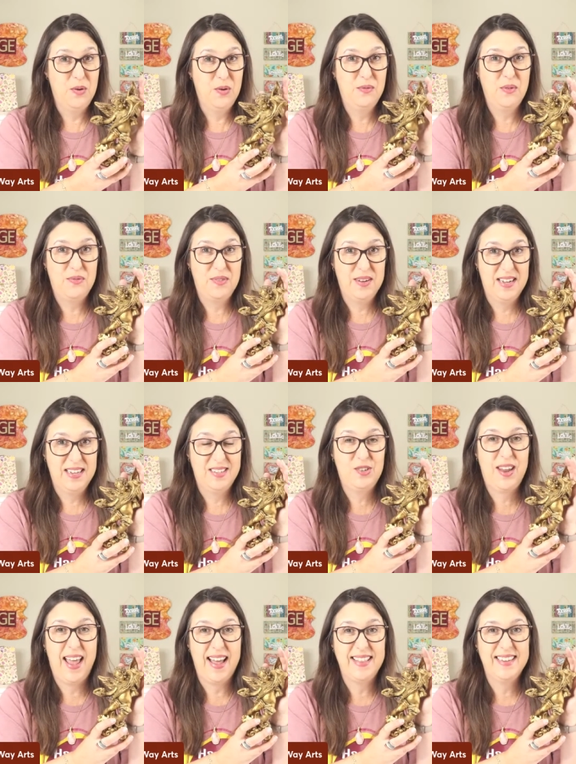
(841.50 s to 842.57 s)
both of us
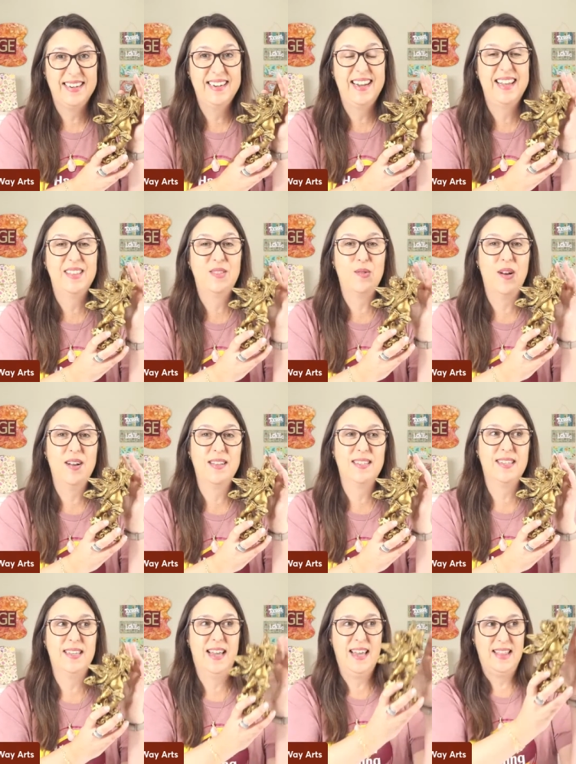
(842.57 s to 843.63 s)
together, it
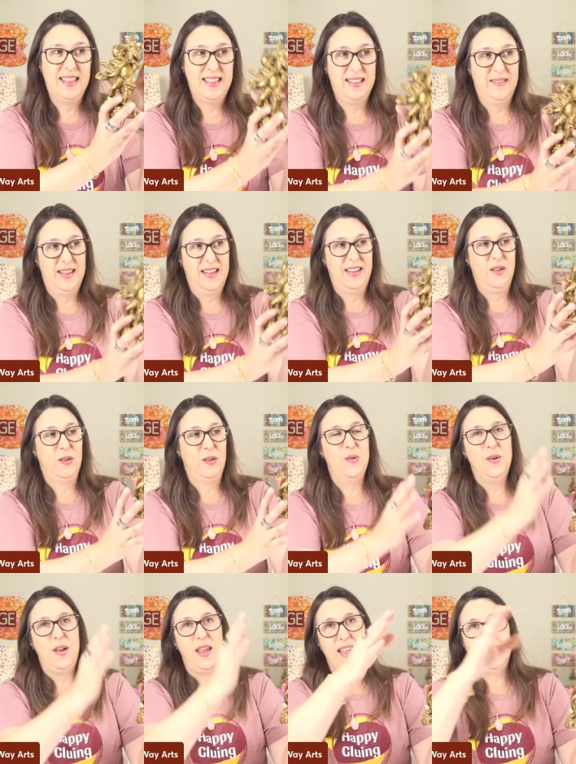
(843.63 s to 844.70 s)
was in you
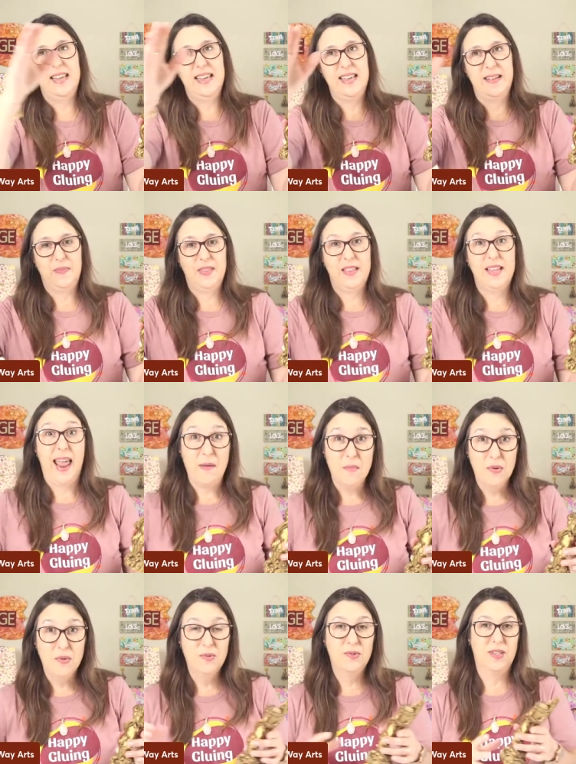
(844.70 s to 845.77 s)
know in the
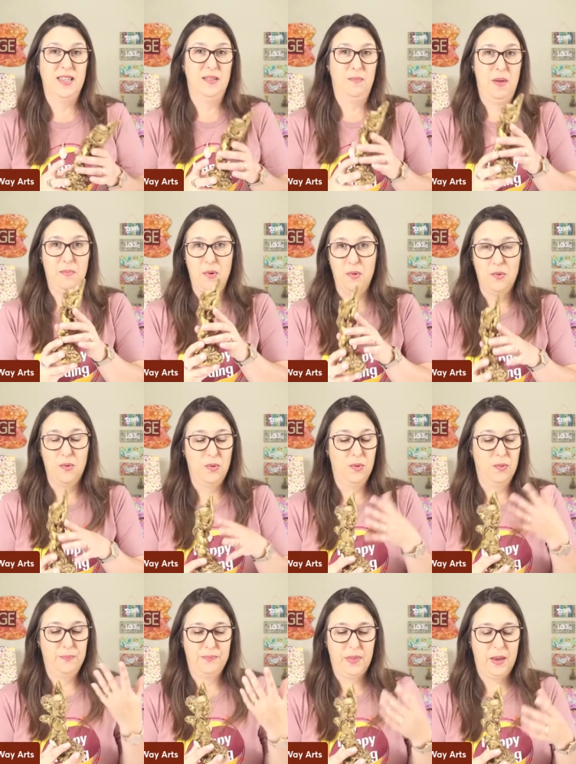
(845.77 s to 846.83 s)
tables and
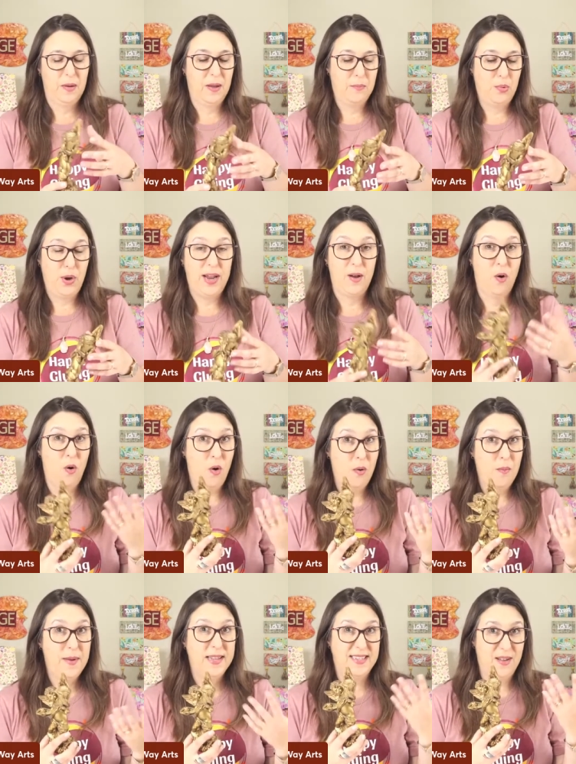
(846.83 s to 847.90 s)
people uh, bring
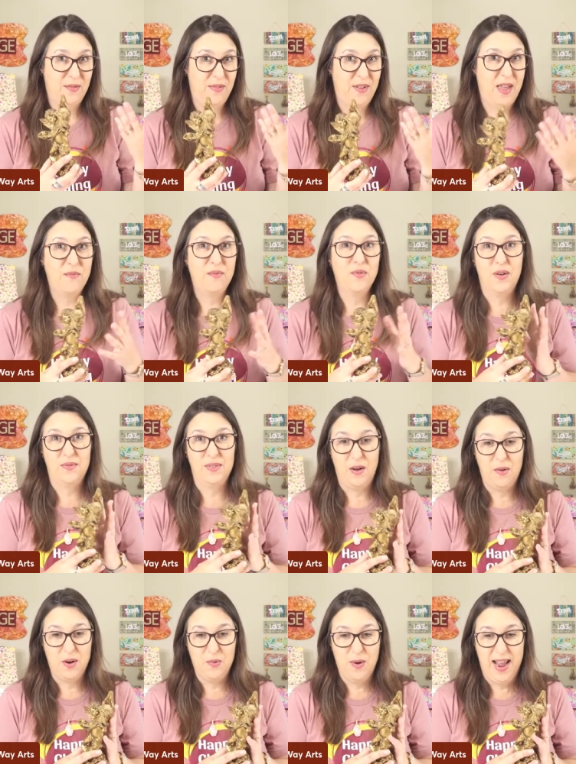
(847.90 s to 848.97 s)
home as a favor of
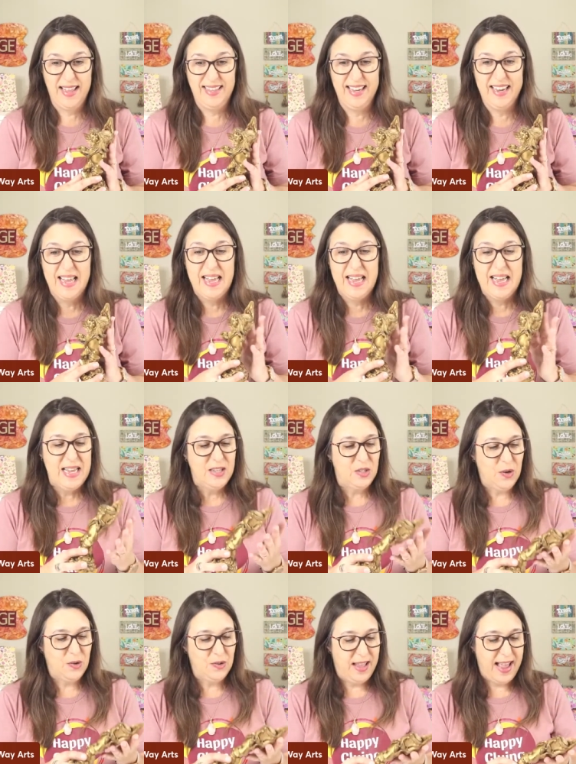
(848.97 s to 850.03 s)
our wedding
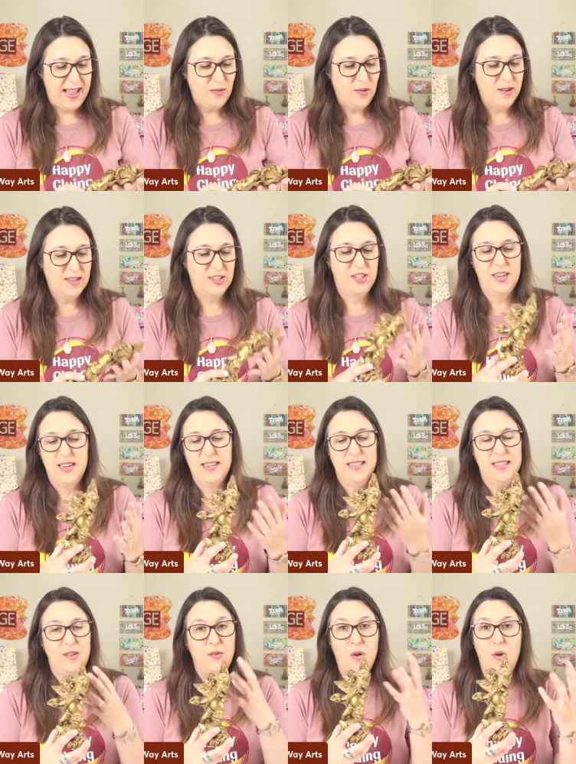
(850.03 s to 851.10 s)
so that was
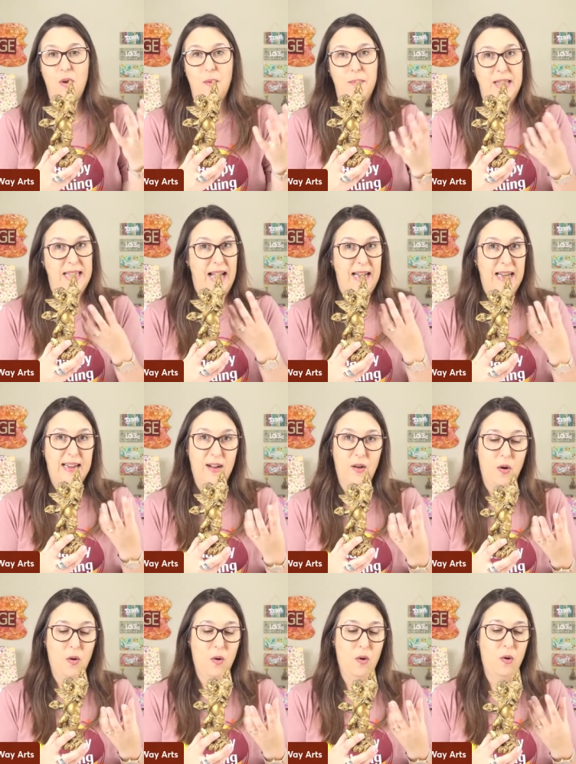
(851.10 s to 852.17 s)
just you know a metallic
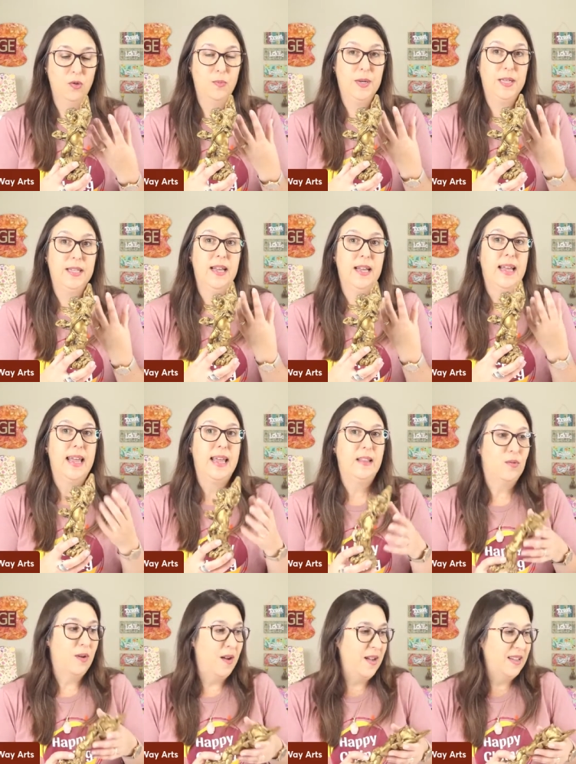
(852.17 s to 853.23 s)
gold but
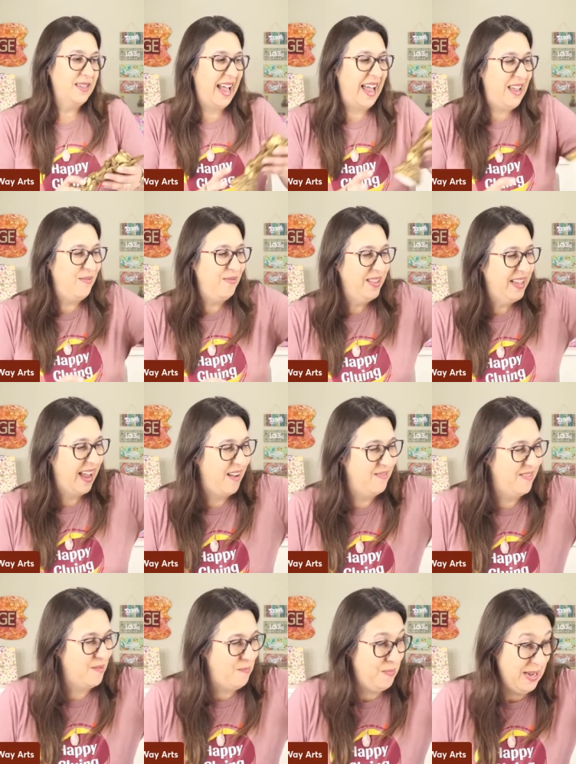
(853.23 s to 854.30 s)
it was i even
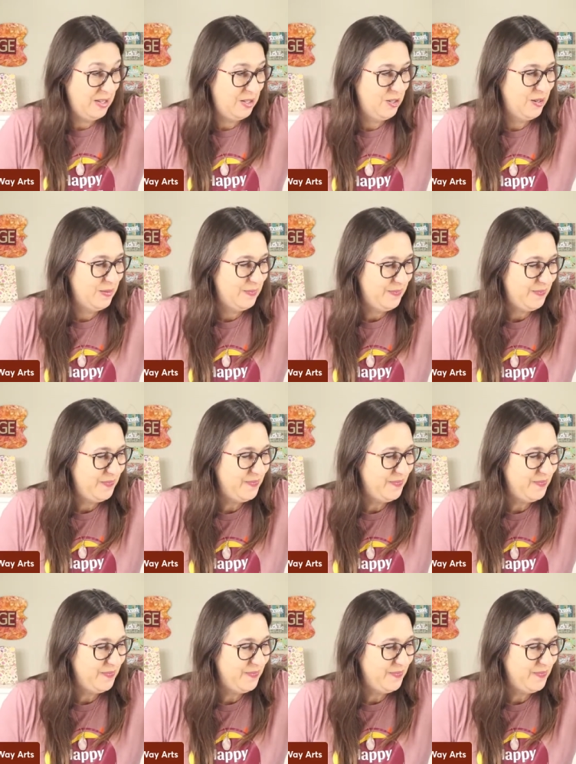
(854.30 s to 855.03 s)
have a picture